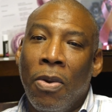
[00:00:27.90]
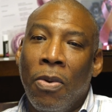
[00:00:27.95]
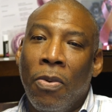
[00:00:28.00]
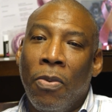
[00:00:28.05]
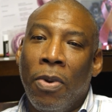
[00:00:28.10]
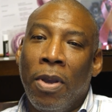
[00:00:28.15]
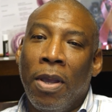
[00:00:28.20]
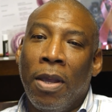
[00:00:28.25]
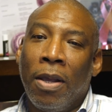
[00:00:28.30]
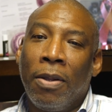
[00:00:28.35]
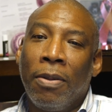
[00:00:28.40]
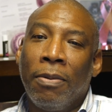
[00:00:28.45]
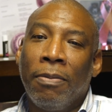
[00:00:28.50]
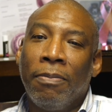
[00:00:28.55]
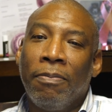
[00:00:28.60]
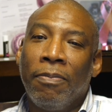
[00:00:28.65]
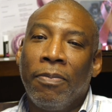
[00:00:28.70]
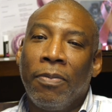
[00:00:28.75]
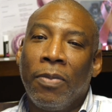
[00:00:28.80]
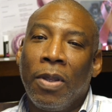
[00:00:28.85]
Well,
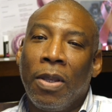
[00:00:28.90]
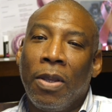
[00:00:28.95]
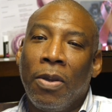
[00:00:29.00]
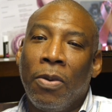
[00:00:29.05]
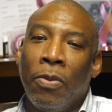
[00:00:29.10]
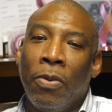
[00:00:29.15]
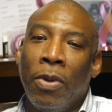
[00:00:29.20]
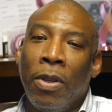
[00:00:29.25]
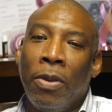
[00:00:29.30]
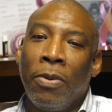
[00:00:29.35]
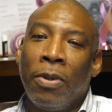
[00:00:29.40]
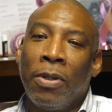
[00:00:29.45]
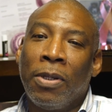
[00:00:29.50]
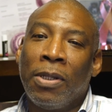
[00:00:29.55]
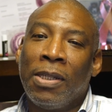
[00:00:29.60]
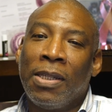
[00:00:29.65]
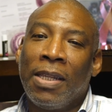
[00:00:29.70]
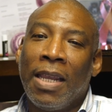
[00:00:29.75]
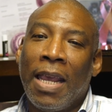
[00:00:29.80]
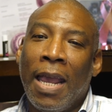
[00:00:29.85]
we
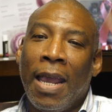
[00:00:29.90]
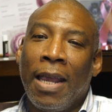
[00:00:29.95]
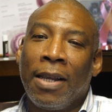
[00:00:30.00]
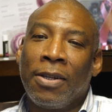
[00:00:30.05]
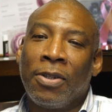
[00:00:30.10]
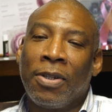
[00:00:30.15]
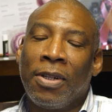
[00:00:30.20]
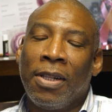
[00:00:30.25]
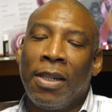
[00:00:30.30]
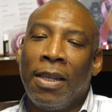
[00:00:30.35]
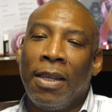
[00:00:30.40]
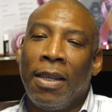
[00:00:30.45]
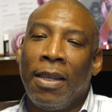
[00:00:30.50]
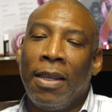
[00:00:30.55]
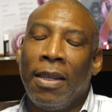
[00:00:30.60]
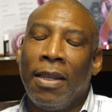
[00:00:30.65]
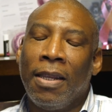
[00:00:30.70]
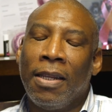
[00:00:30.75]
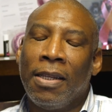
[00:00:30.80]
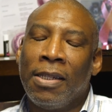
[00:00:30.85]
was
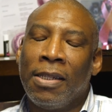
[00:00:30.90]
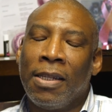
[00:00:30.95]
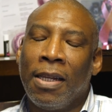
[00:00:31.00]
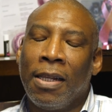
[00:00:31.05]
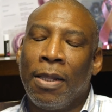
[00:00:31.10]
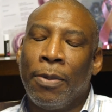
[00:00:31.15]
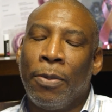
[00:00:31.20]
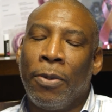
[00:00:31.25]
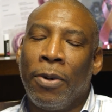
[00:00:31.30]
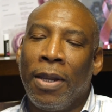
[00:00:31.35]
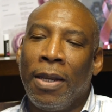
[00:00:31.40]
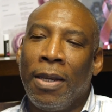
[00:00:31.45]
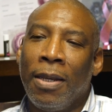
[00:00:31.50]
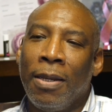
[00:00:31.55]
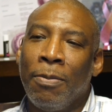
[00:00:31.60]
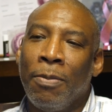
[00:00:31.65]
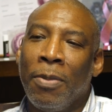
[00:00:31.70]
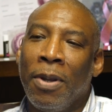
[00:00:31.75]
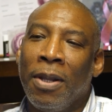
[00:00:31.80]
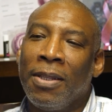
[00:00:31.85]
actually
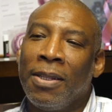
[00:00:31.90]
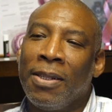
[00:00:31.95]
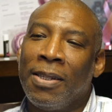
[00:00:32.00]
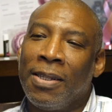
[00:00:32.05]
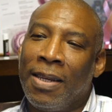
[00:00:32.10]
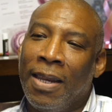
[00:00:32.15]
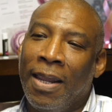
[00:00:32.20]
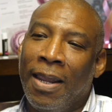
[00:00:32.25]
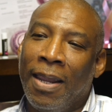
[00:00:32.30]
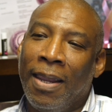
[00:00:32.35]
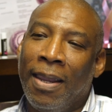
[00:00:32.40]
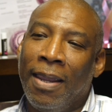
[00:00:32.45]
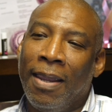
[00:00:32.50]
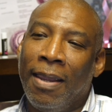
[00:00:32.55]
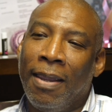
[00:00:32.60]
celebrating Mother's Day,